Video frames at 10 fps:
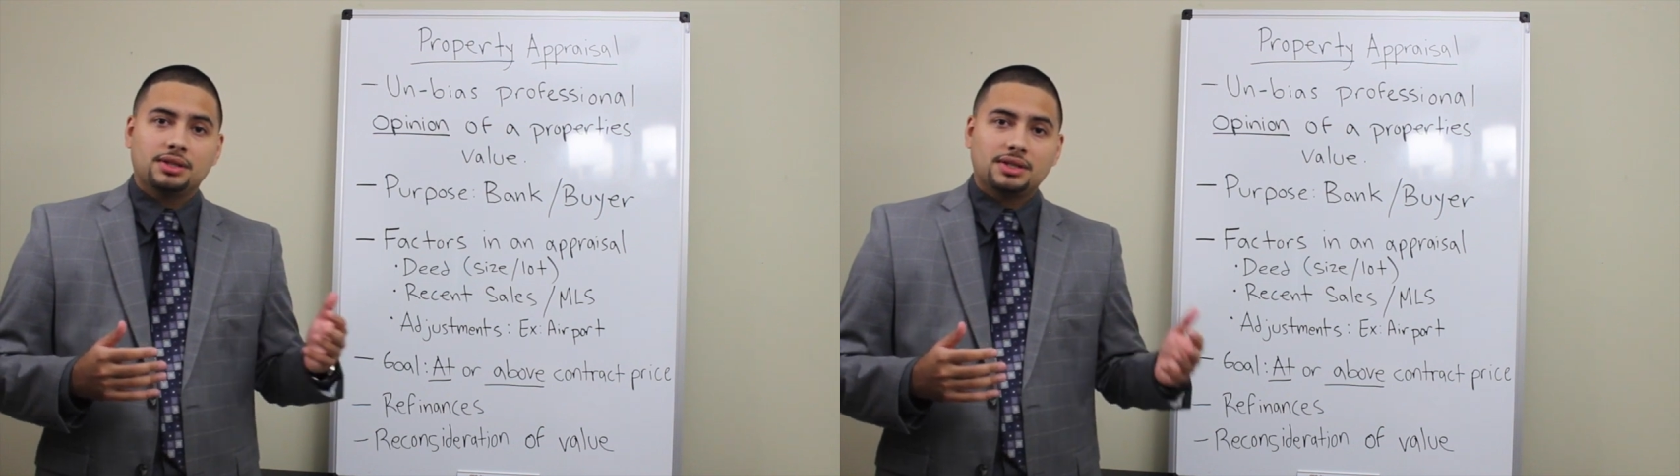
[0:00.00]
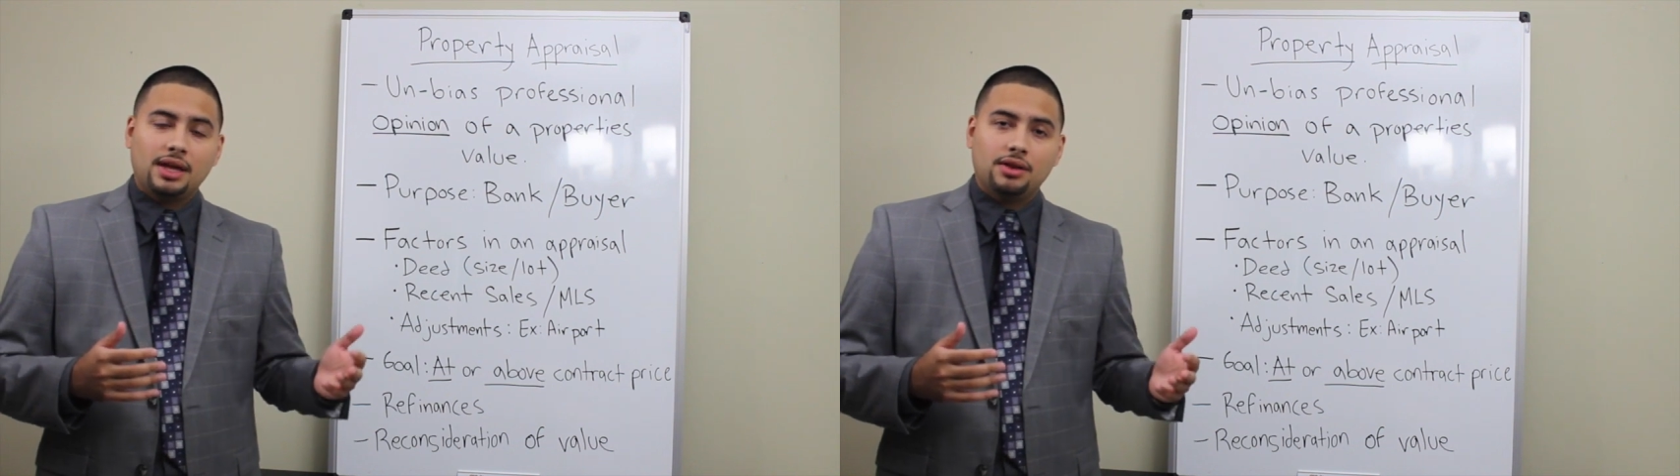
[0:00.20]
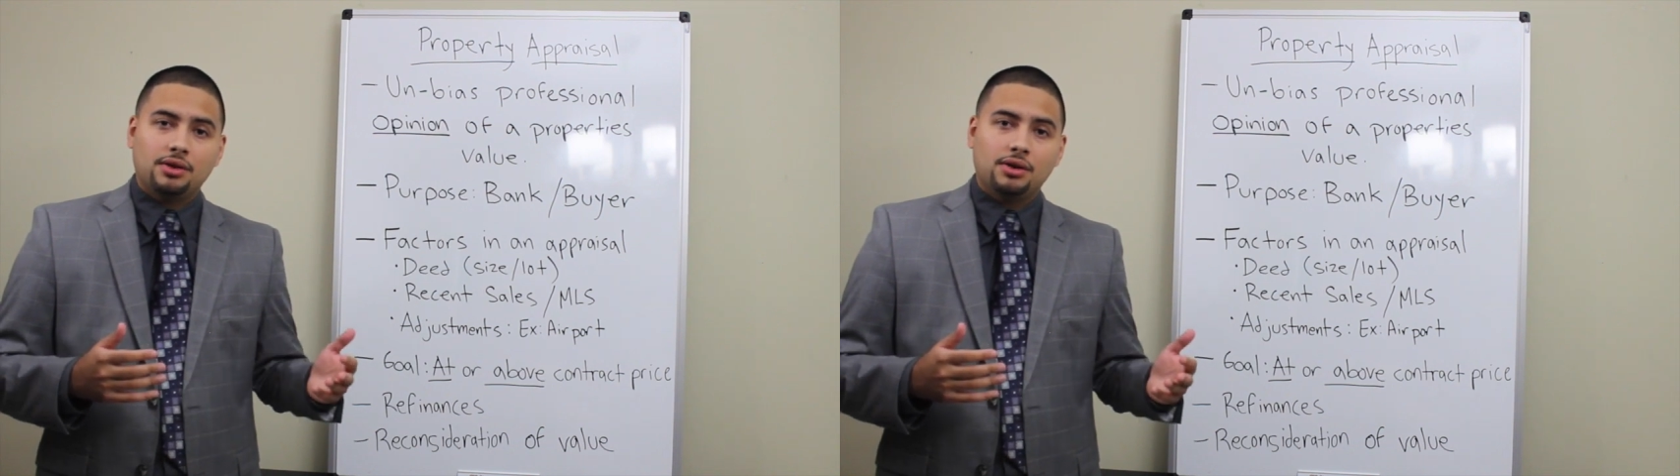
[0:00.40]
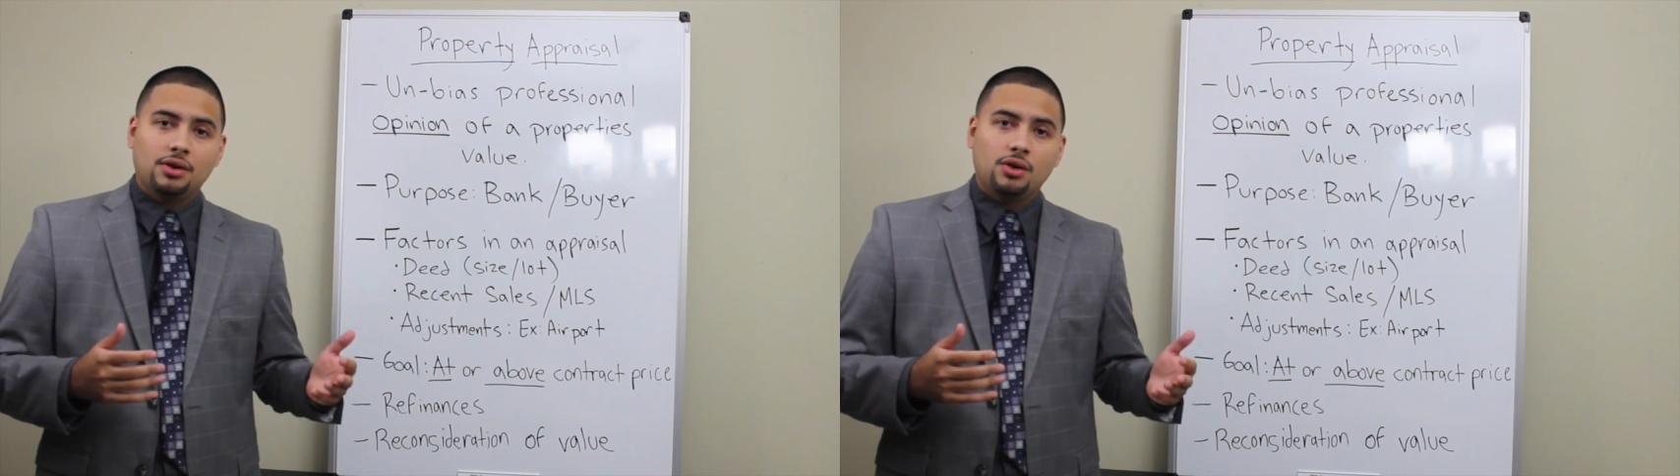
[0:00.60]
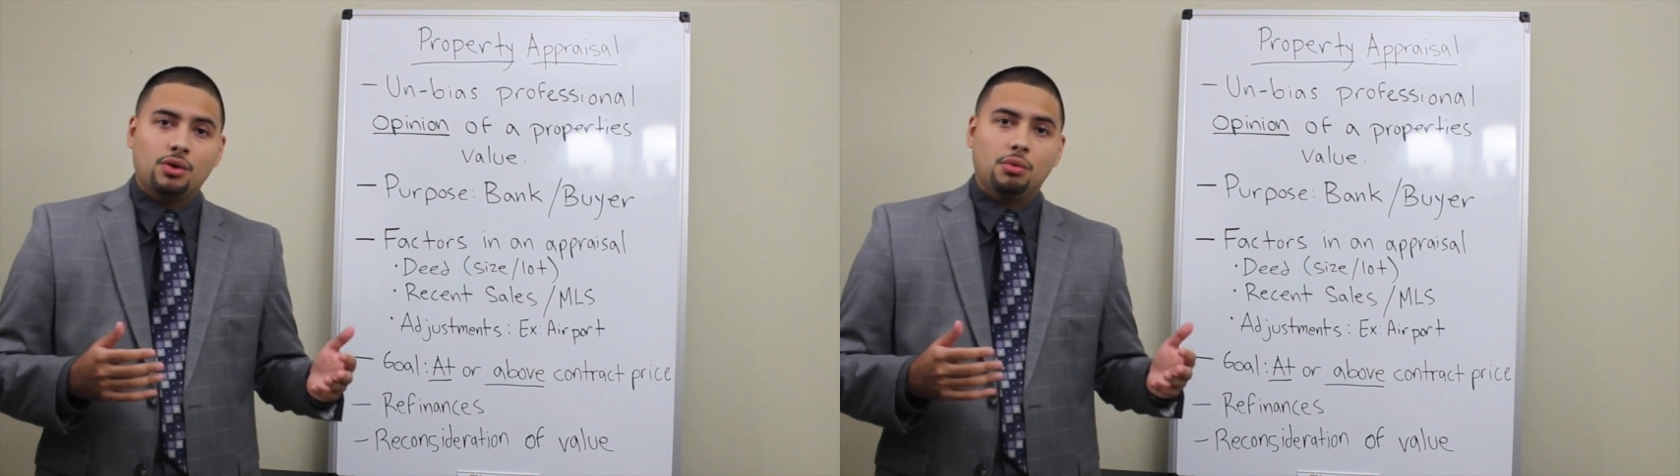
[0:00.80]
seller
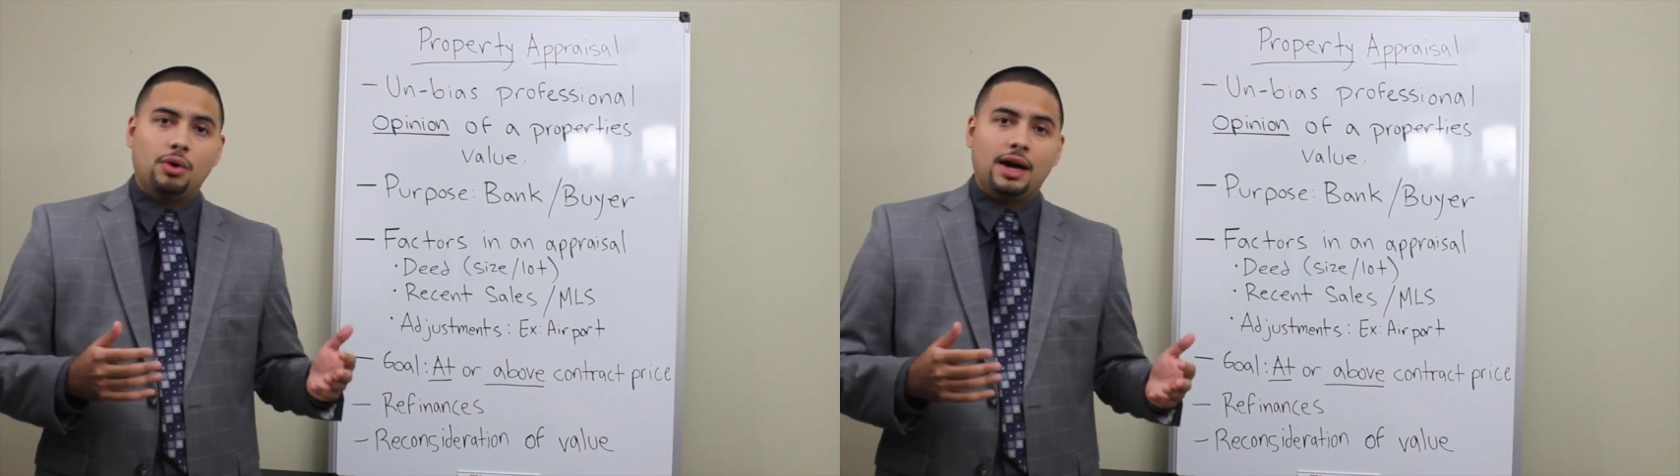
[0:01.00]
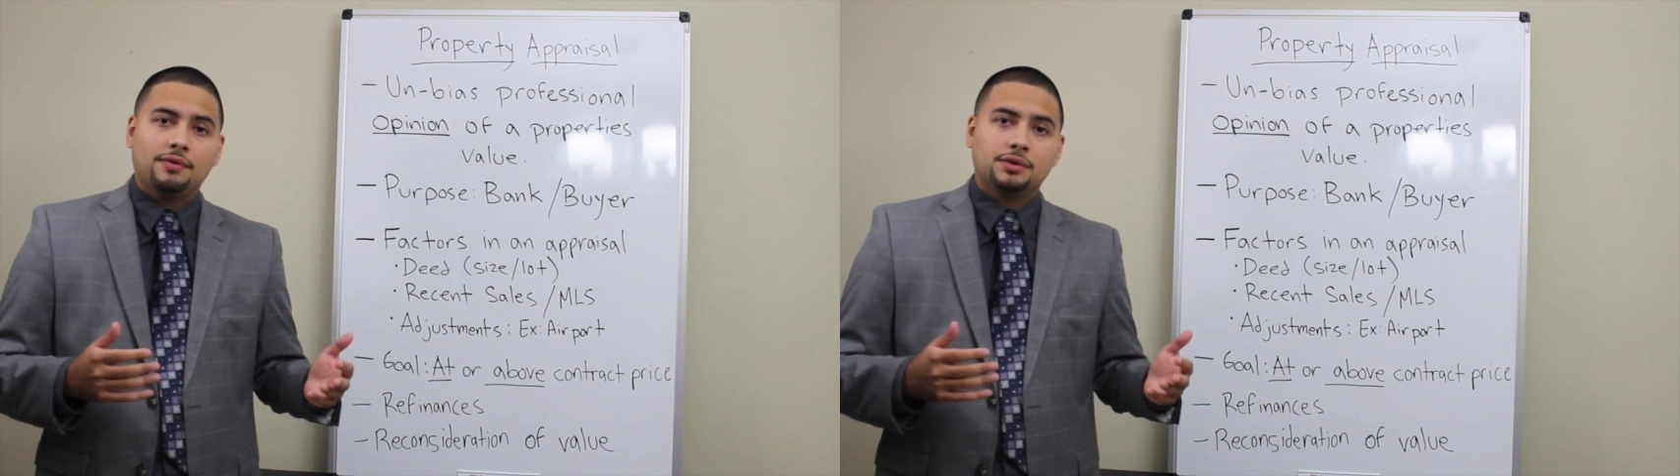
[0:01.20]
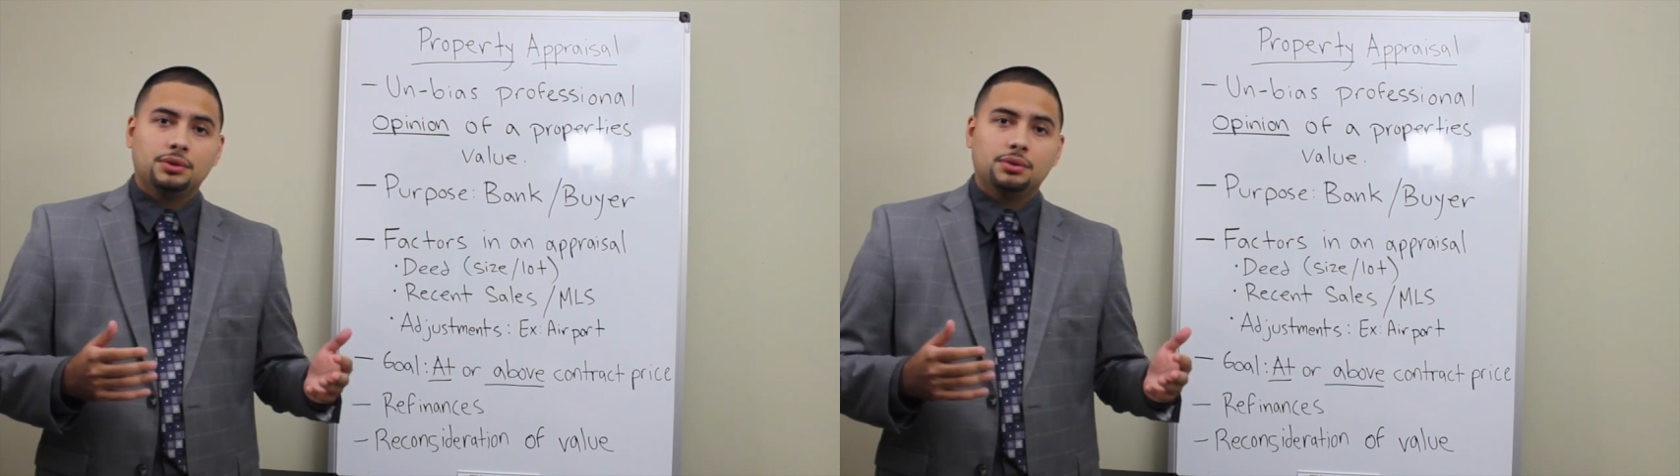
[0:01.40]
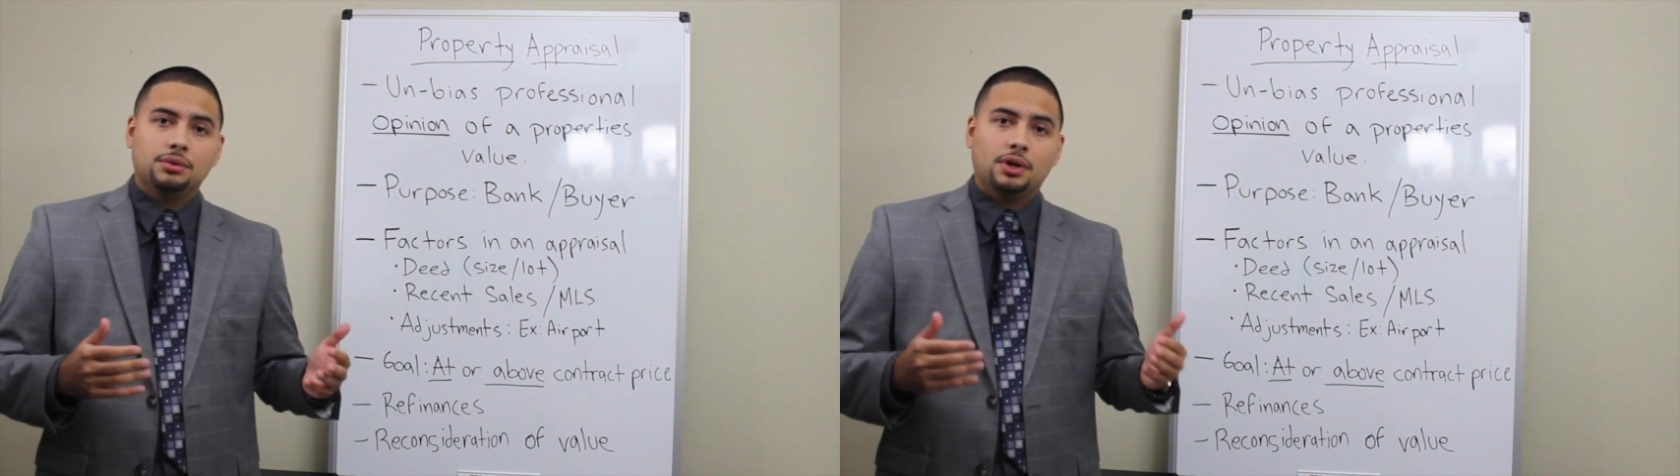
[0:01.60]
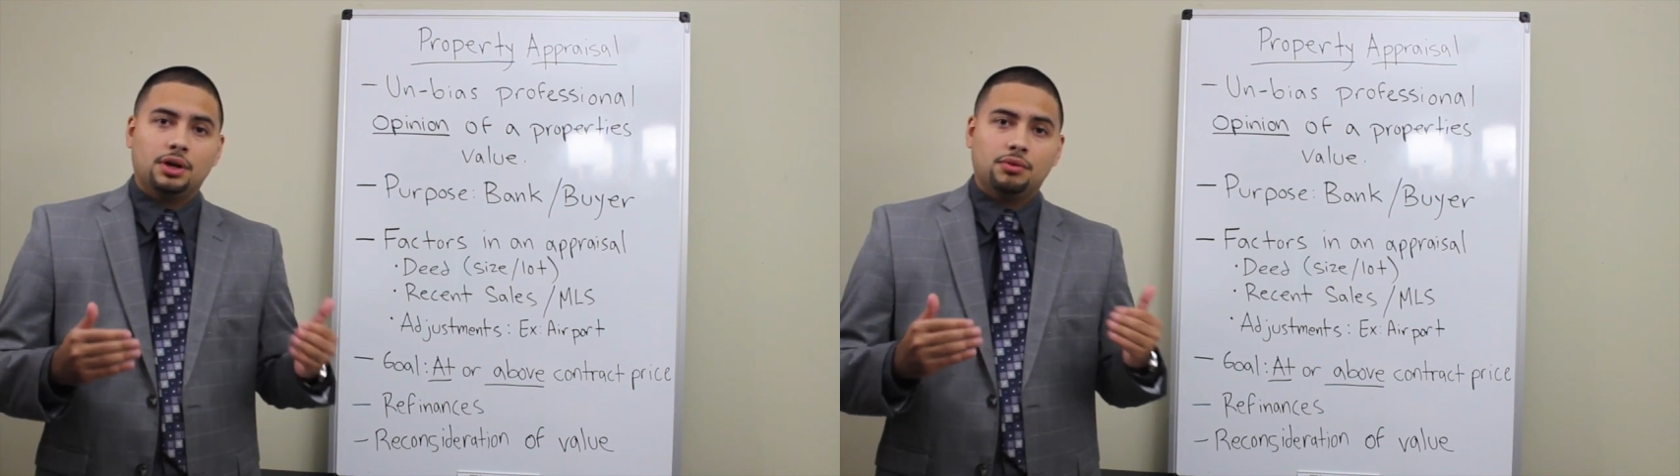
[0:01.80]
will have to